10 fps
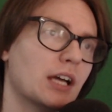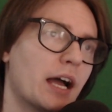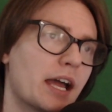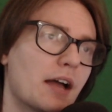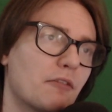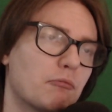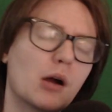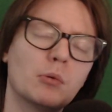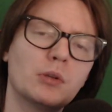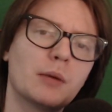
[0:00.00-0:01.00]
I have
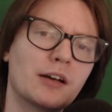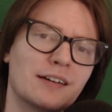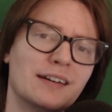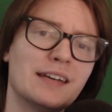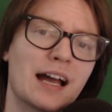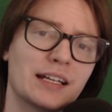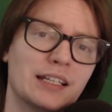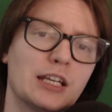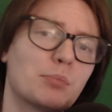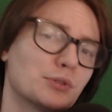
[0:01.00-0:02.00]
probably about a
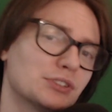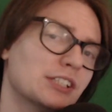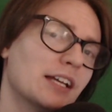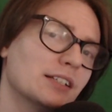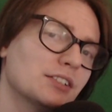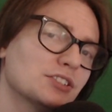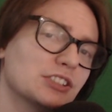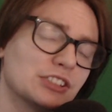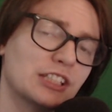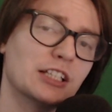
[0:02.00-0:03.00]
90%
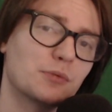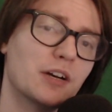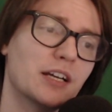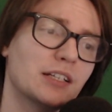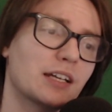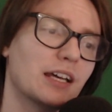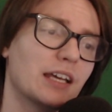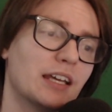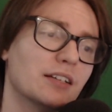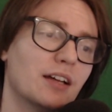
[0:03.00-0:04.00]
success rate
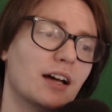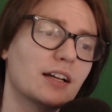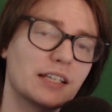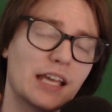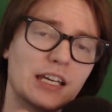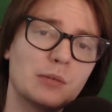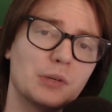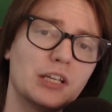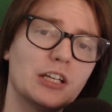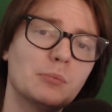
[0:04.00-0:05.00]
in getting
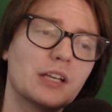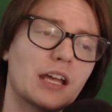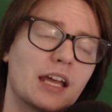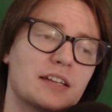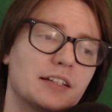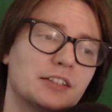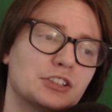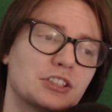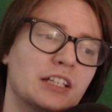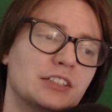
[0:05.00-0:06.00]
beamed and then
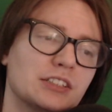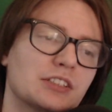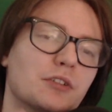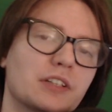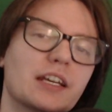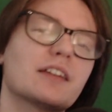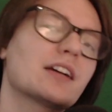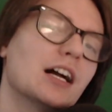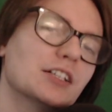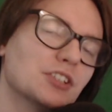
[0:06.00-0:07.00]
just instantly going, yeah, that
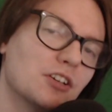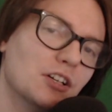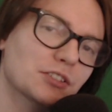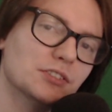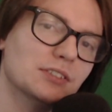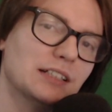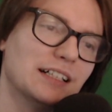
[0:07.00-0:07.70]
guy's on console.